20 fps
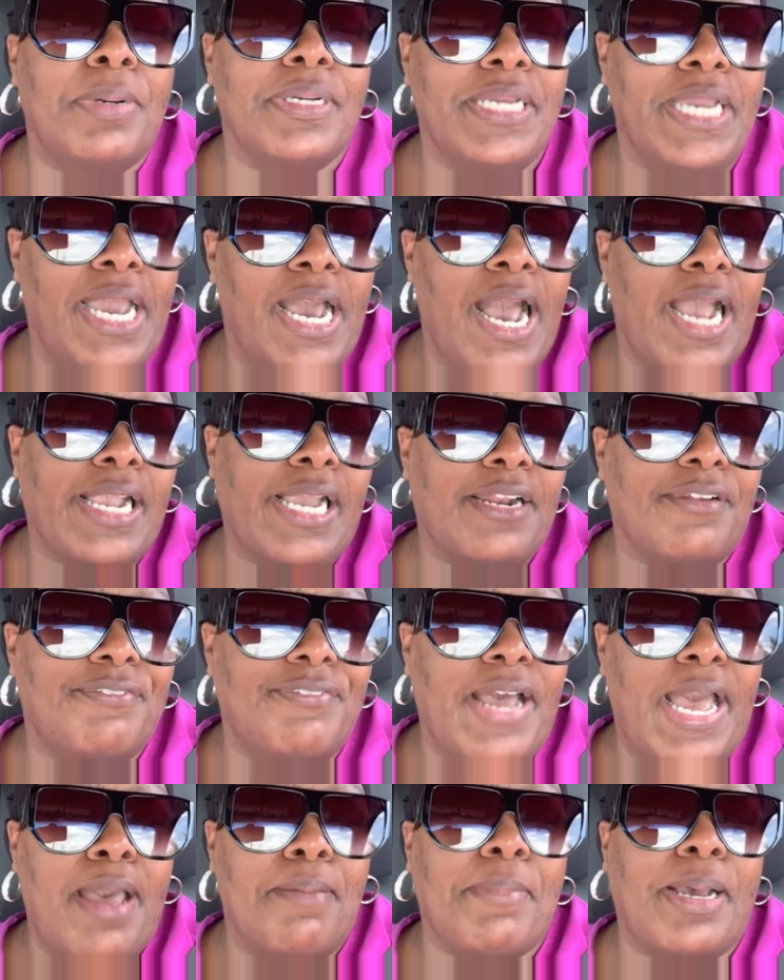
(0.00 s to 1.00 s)
But yeah, I got
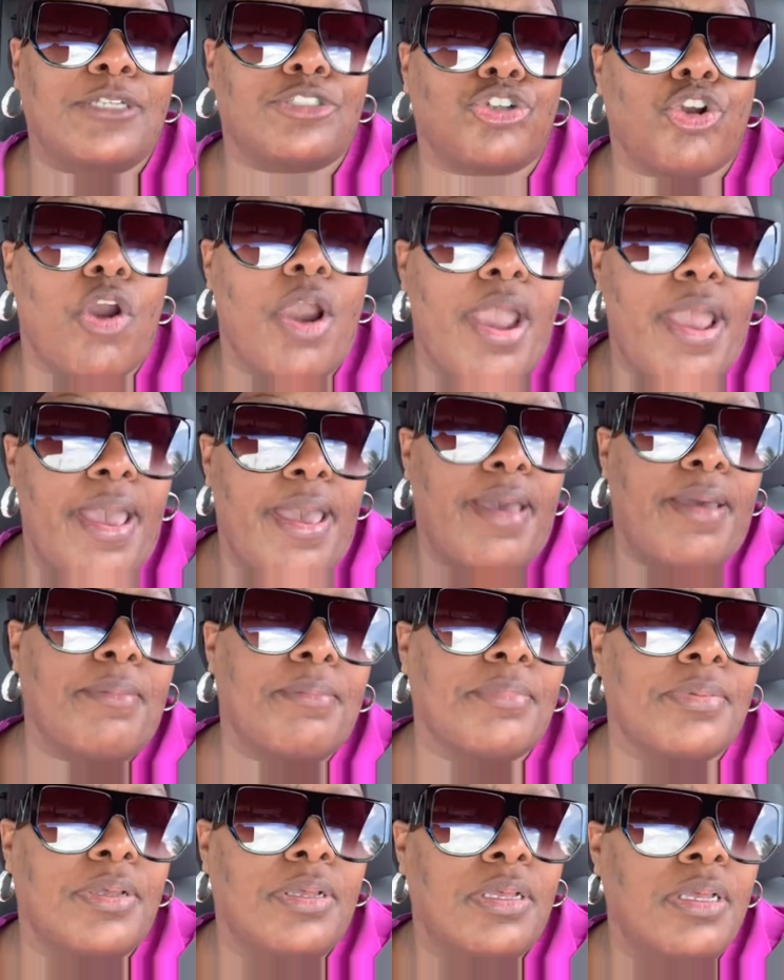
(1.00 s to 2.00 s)
to find my
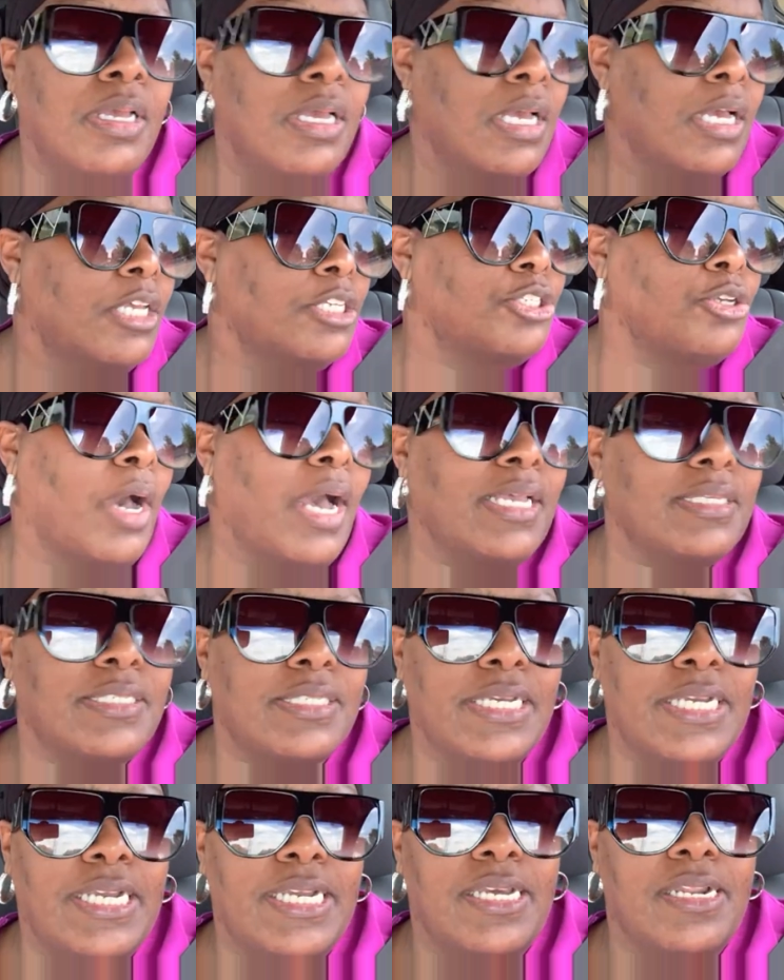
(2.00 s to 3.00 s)
tribe. So I
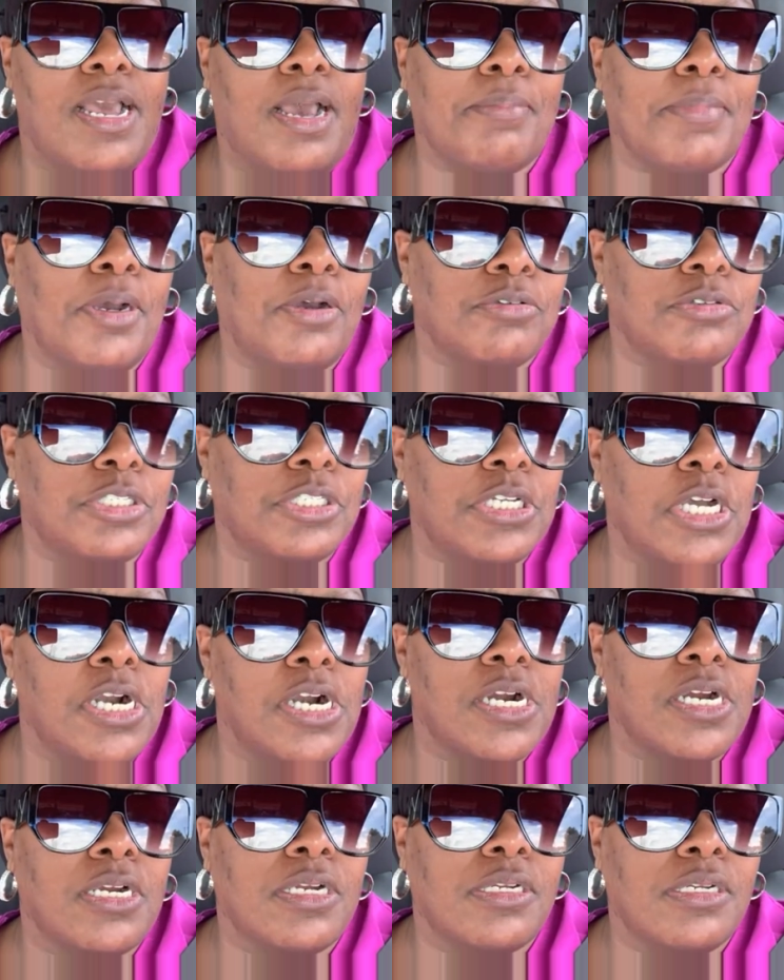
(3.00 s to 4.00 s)
said I'm going to
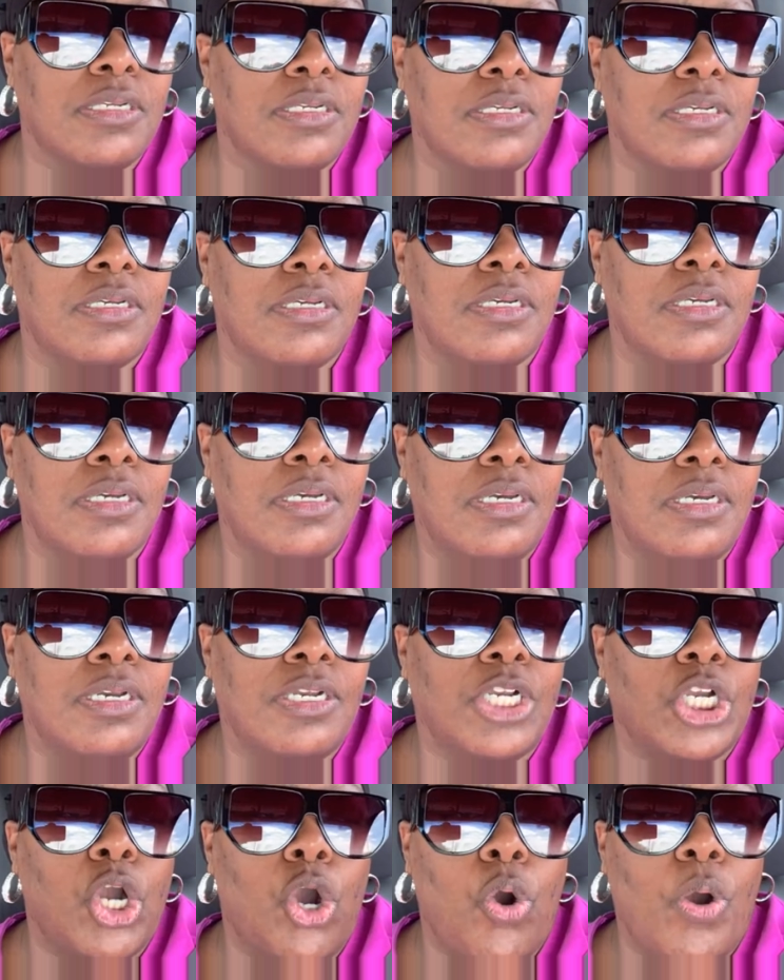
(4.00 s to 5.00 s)
start
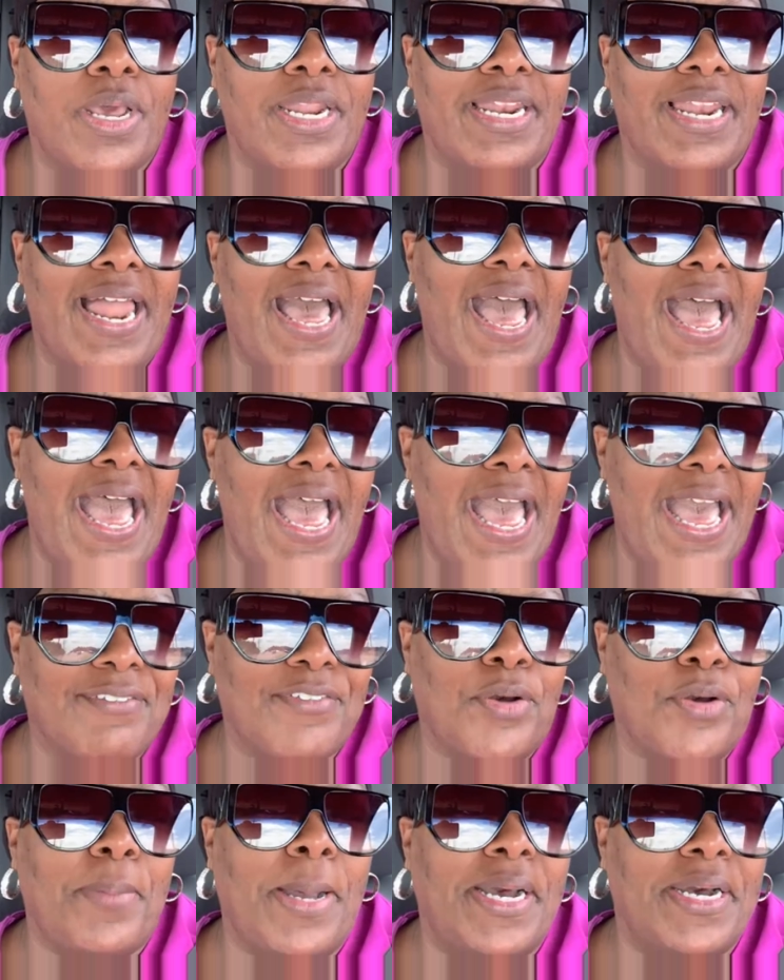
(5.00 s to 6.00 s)
going live
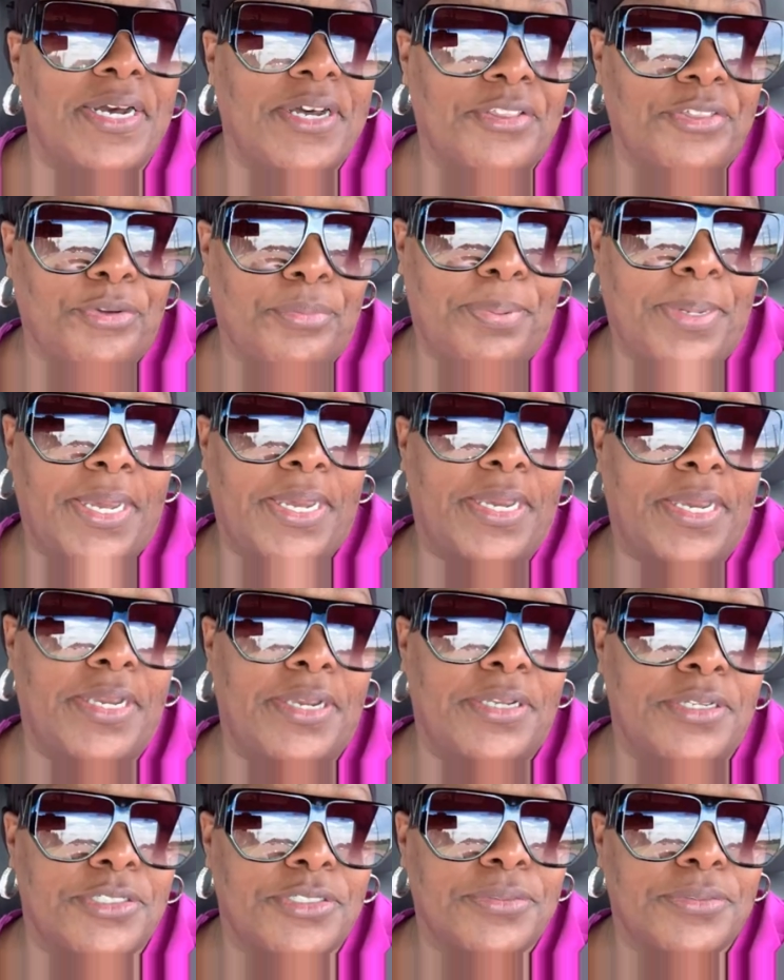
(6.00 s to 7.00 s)
on my other
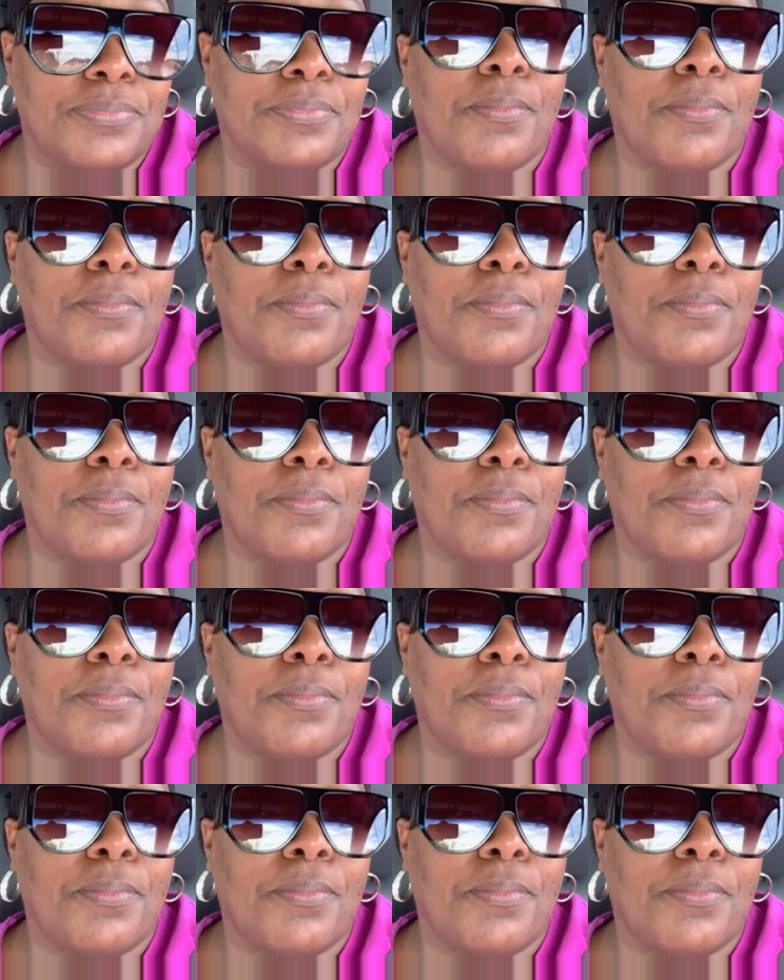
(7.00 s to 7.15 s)
page.